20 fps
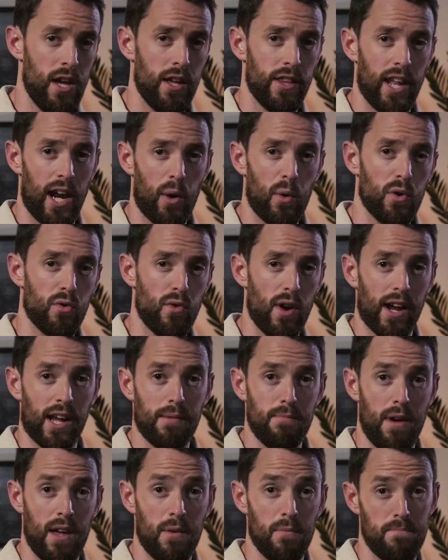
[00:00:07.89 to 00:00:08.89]
that I would
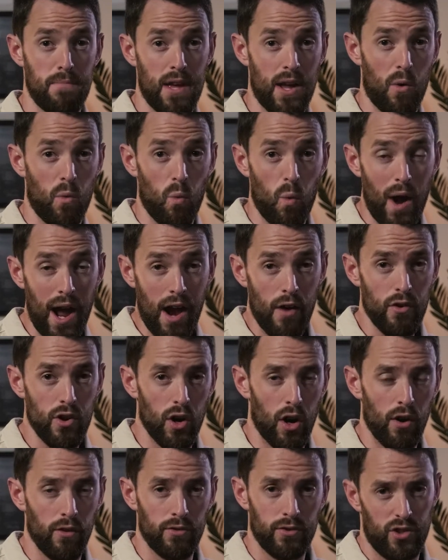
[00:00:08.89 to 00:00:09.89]
recommend being wary
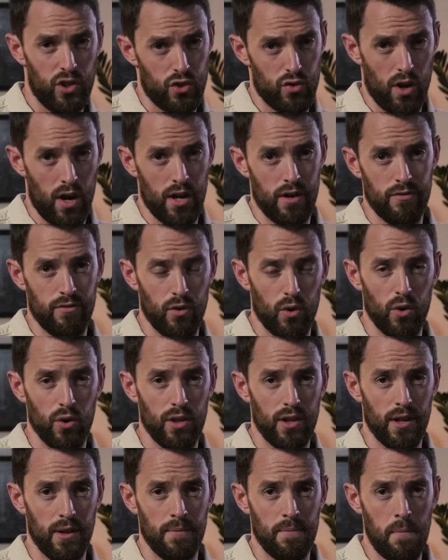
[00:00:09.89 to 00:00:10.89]
of to try and avoid.